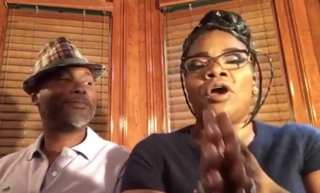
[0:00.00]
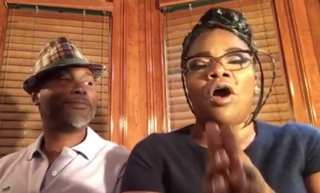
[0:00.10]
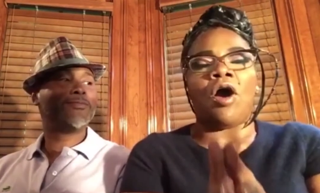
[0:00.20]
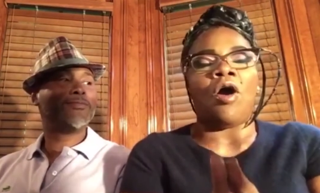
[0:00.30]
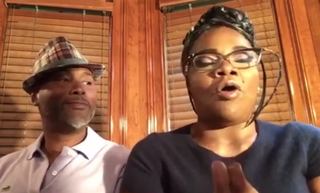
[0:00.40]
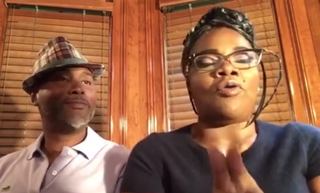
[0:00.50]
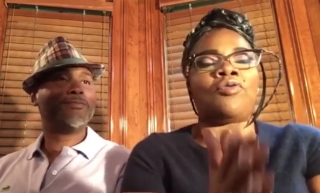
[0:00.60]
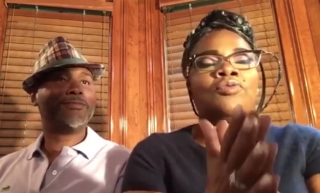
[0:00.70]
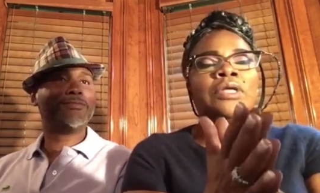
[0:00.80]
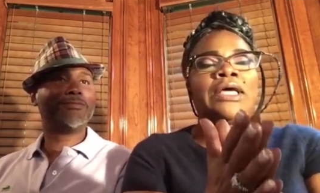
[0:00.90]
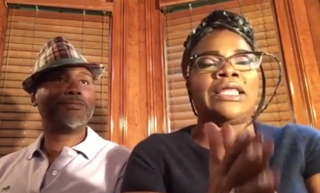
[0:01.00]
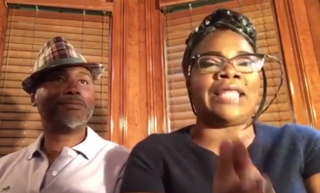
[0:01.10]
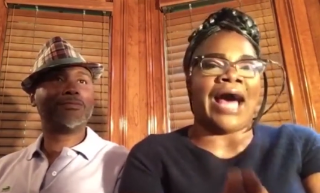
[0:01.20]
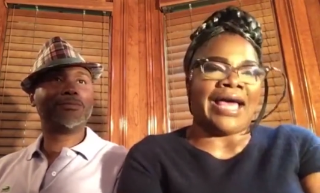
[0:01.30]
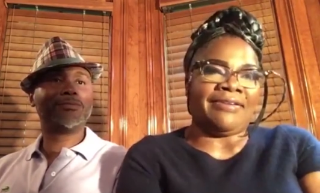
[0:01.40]
Speaker 1: your own
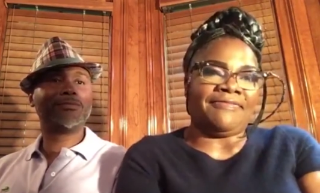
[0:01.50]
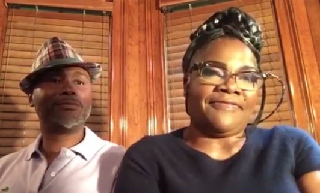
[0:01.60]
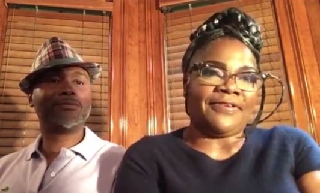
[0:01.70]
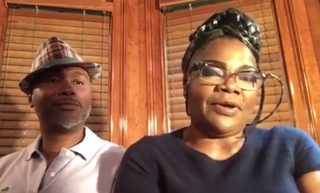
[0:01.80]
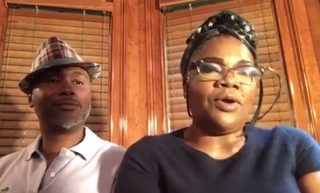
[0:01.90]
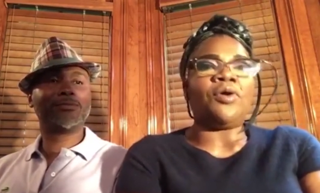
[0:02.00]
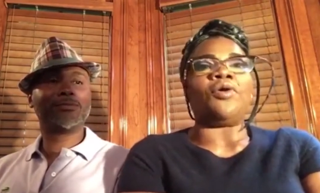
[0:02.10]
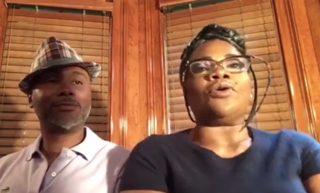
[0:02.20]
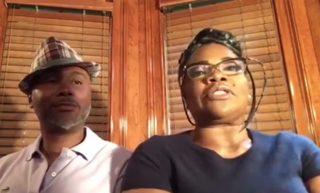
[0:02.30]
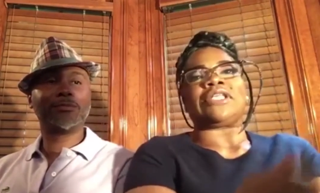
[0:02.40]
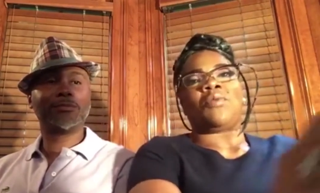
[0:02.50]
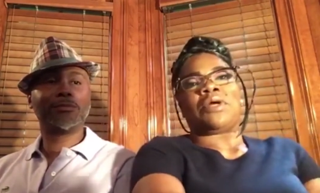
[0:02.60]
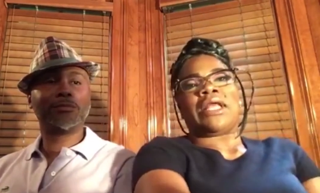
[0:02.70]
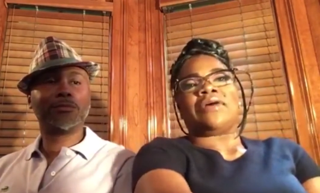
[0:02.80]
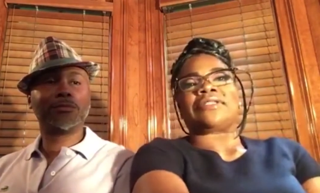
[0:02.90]
life or
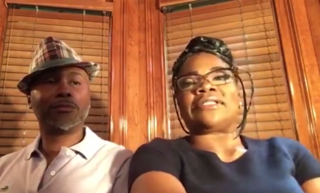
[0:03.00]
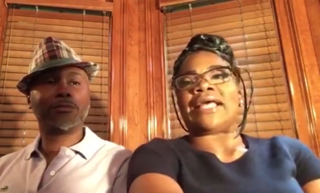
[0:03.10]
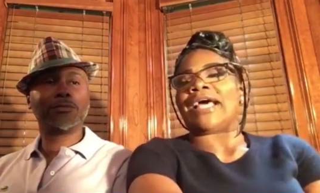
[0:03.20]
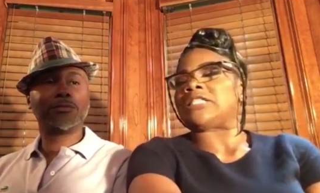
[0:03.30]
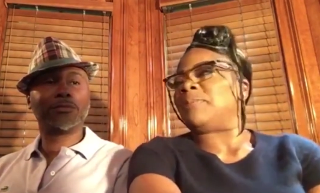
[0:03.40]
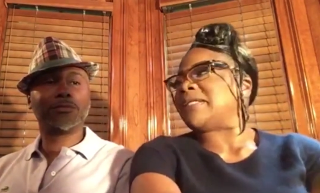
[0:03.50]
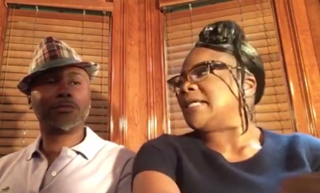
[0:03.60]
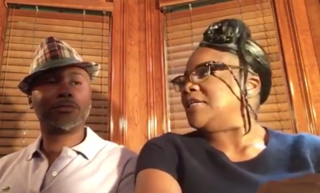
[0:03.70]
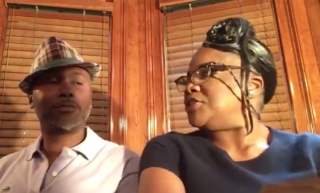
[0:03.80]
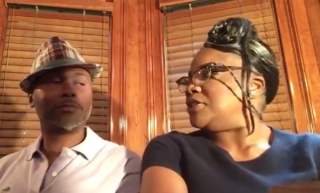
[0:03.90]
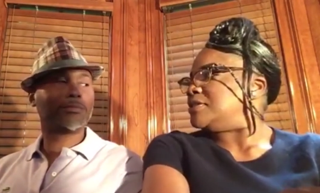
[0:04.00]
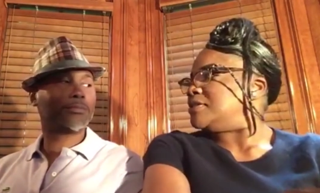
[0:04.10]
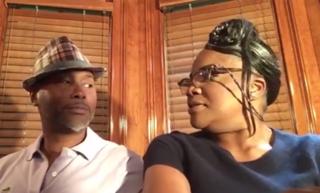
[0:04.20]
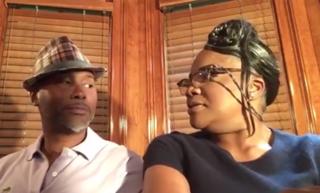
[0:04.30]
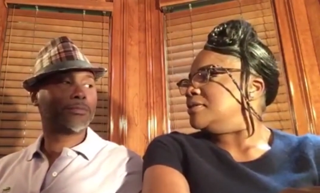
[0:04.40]
someone else's expectations?
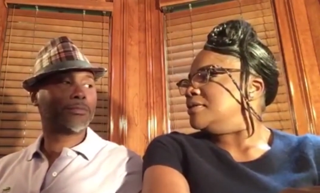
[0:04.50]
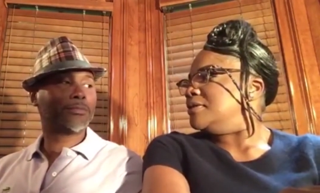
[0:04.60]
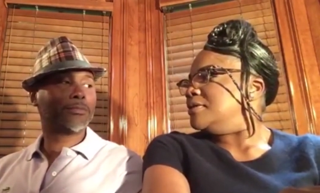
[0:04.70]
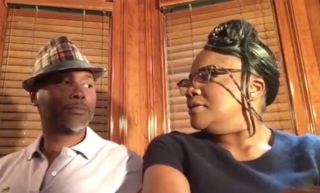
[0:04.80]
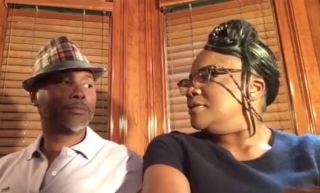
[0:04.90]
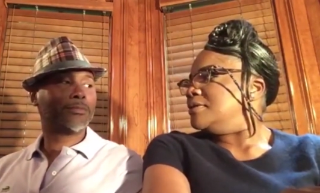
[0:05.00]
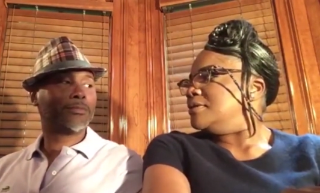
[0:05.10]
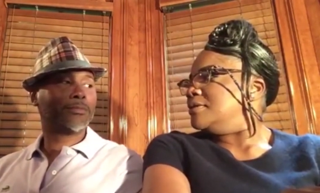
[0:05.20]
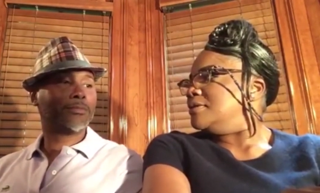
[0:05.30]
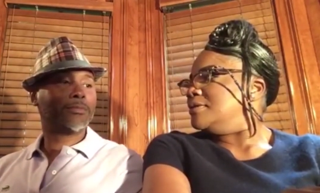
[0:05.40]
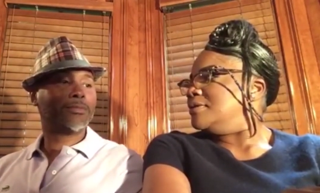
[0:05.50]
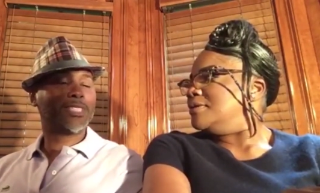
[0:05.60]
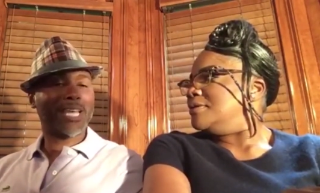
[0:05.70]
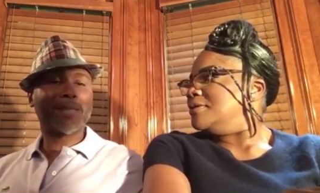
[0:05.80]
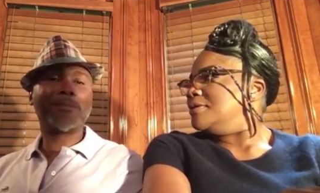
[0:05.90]

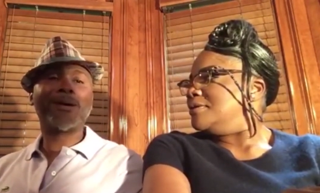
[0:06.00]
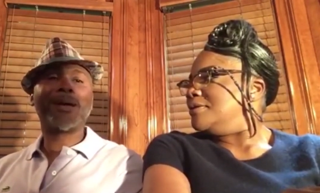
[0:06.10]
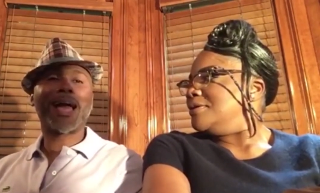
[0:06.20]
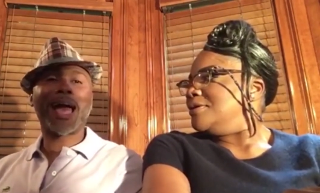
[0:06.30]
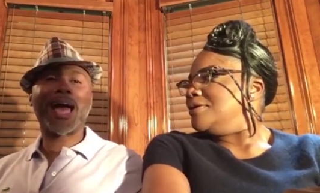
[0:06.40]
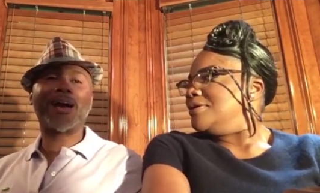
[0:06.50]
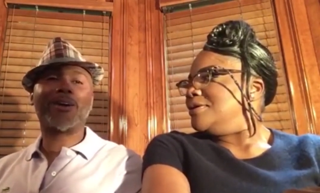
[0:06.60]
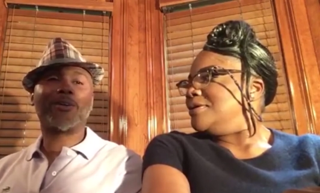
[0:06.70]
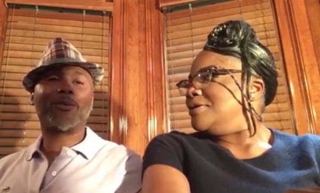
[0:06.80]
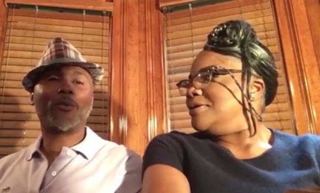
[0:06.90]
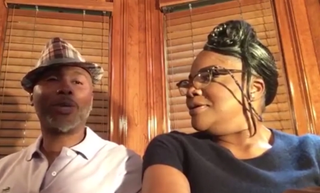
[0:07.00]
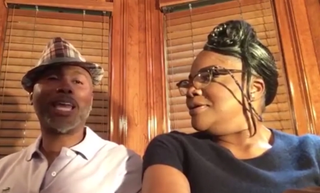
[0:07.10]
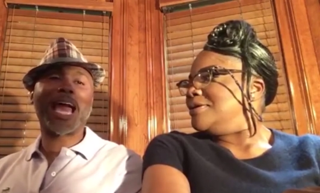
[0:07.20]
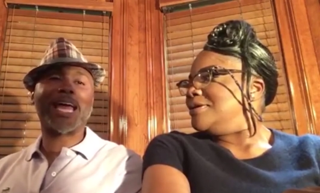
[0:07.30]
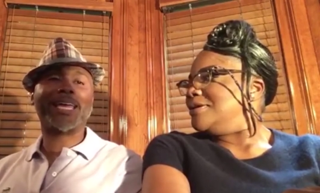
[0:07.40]
Speaker 2: Tell them how we
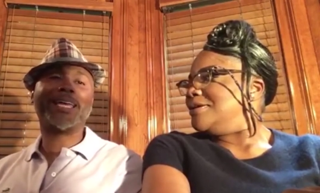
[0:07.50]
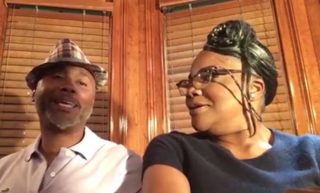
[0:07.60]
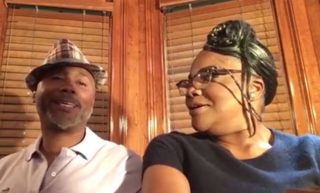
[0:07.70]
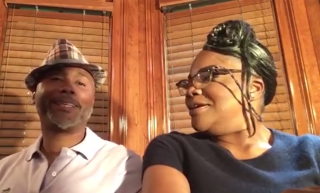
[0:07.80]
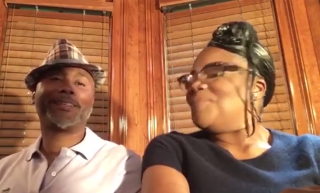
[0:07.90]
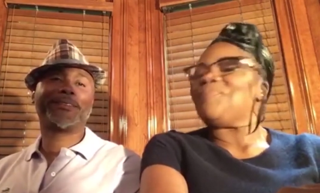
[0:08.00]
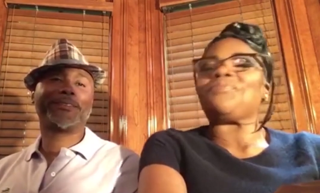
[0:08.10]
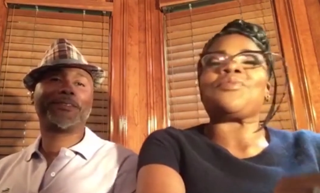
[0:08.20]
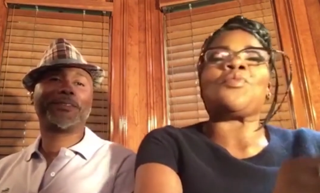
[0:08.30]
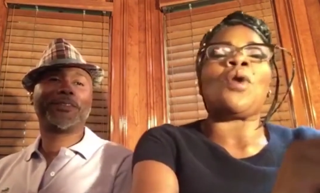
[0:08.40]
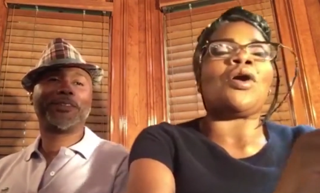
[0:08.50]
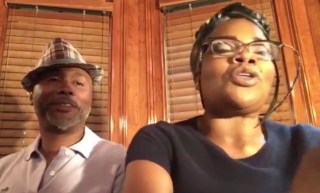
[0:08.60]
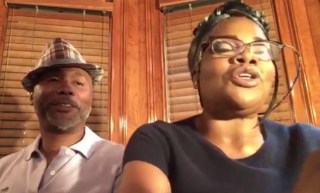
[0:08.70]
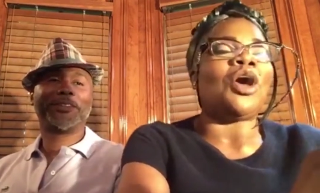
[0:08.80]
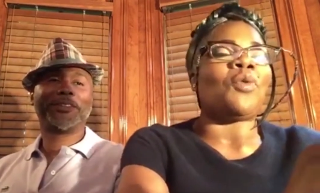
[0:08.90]
got here.
Speaker 1: Well,
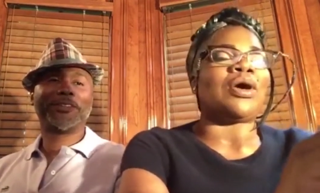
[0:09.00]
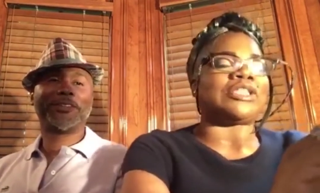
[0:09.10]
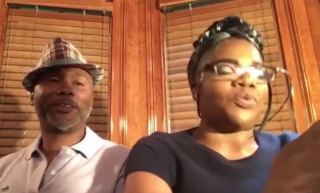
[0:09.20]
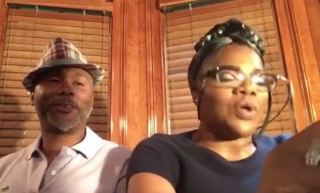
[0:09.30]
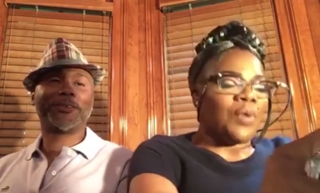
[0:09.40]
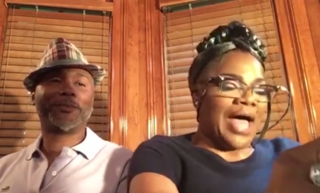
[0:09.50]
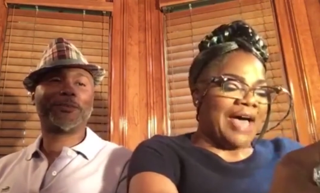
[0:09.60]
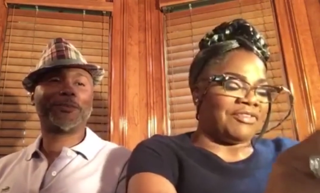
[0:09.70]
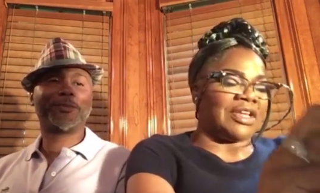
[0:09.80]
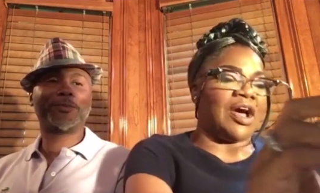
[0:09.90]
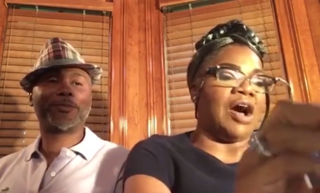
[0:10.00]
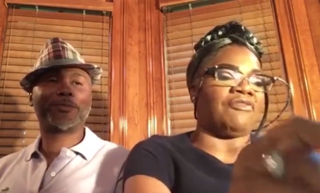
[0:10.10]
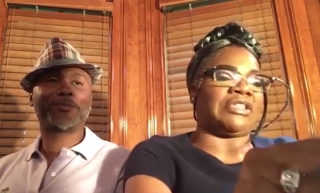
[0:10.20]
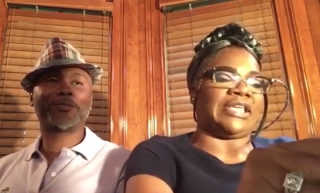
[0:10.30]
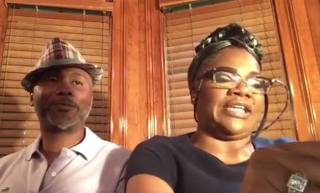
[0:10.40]
you know what? So we were having a
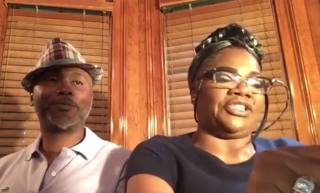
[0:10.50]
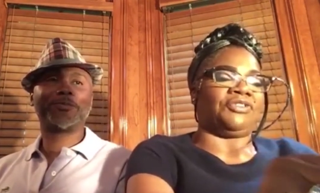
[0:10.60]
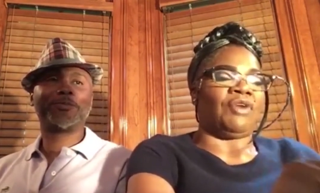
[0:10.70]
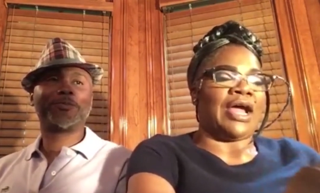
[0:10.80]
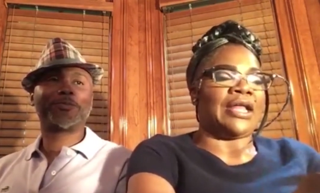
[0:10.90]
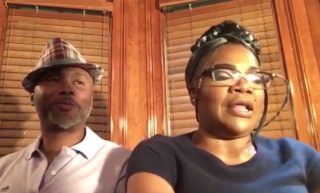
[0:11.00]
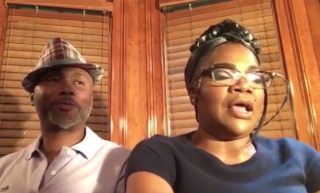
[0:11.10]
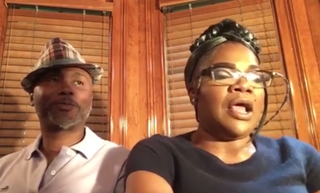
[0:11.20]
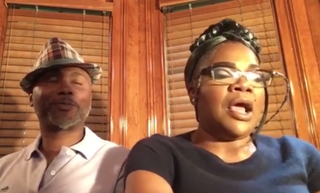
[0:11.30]
conversation, right,